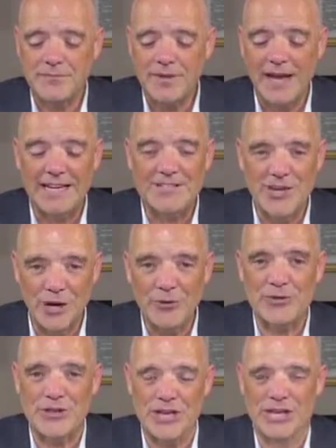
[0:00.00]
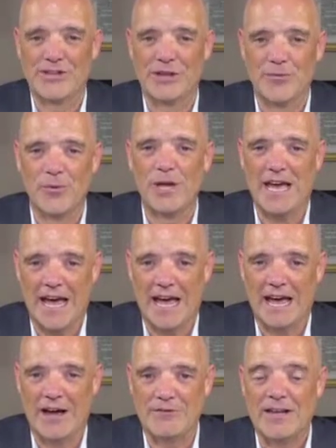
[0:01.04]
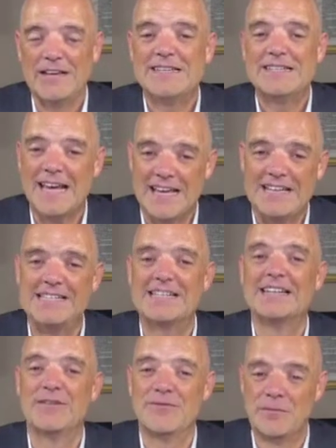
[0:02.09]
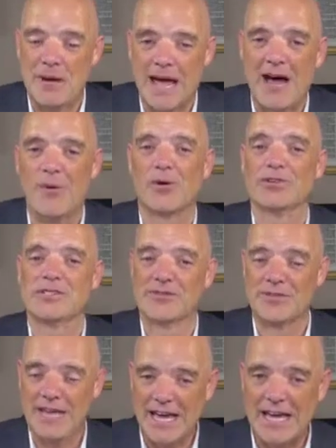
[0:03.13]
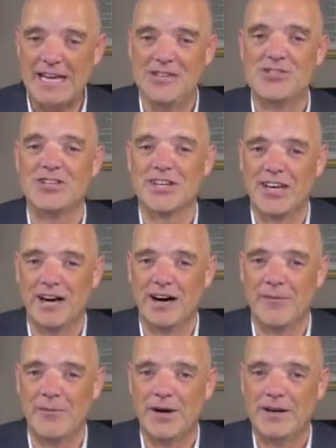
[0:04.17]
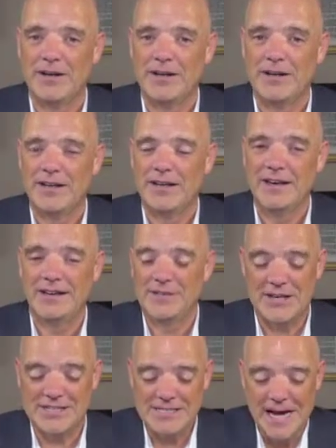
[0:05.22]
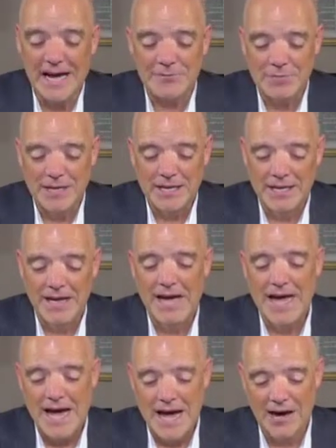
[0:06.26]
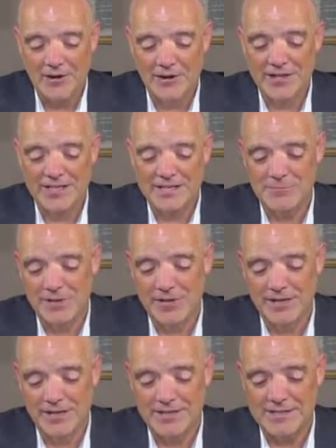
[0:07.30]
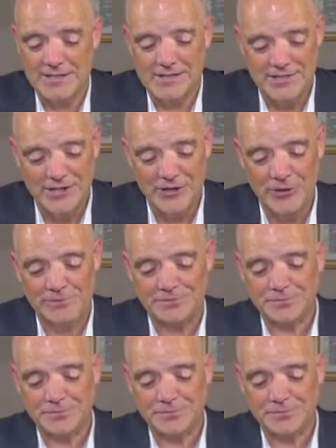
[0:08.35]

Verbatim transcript: I don't think that we have tasted of the powers of the age to come. And eh, that's not been our experience. So,